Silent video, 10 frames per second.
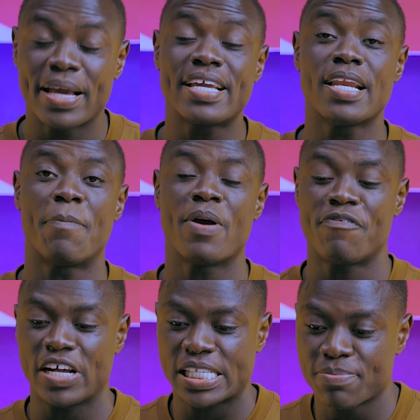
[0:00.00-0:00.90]
making a
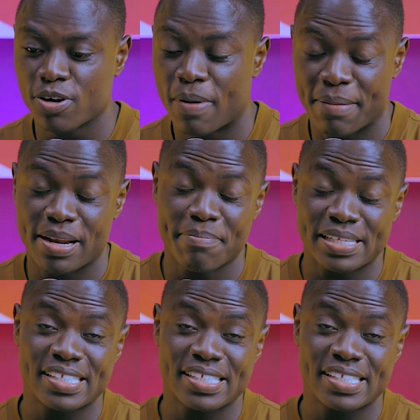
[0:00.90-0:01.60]
perfect meal, but I'm the